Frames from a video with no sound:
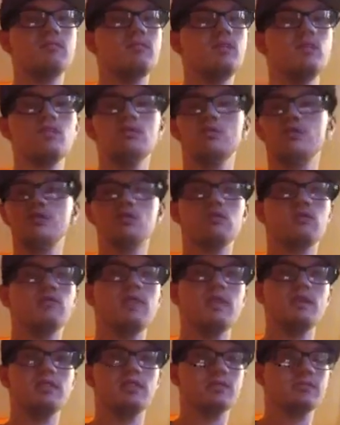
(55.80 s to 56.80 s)
it was so
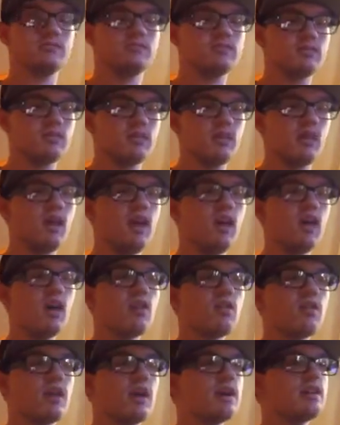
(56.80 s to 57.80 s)
amazing.
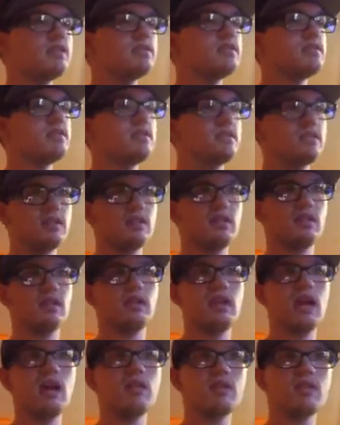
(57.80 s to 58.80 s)
Alright.
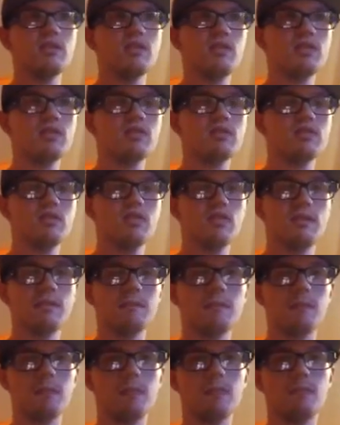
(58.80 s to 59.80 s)
Now without further ado,
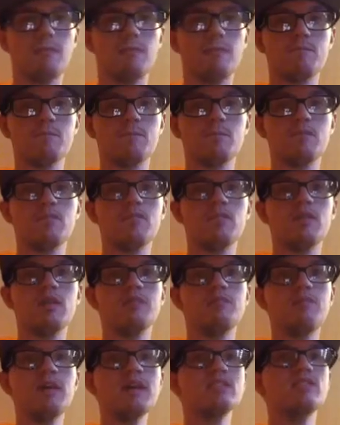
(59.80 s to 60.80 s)

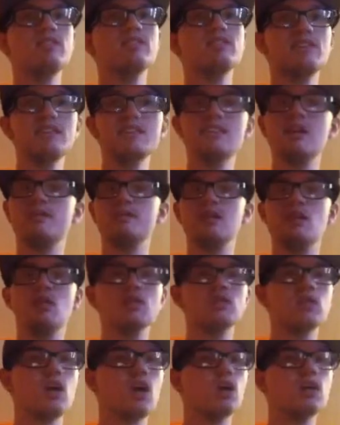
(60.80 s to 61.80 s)
and basically this episode
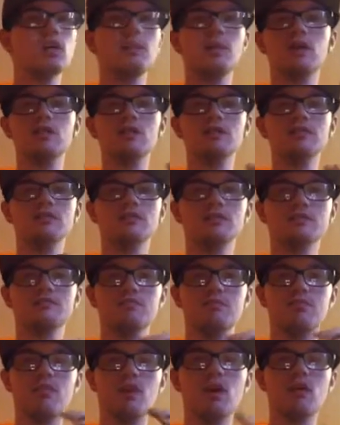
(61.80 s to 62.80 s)
was all
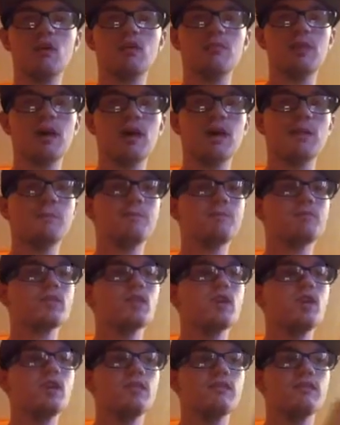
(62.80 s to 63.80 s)
about
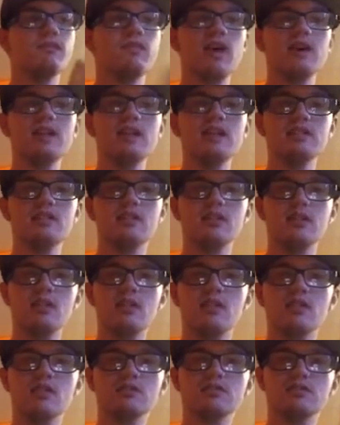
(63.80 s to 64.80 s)
finding the
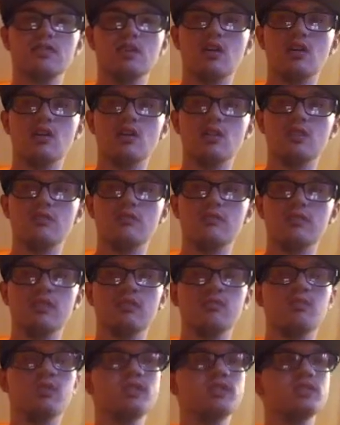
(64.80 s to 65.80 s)
Earth Totem,
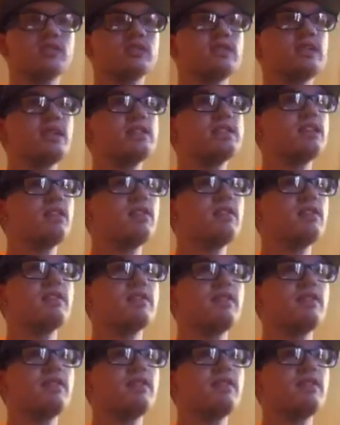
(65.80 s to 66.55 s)
in which they still need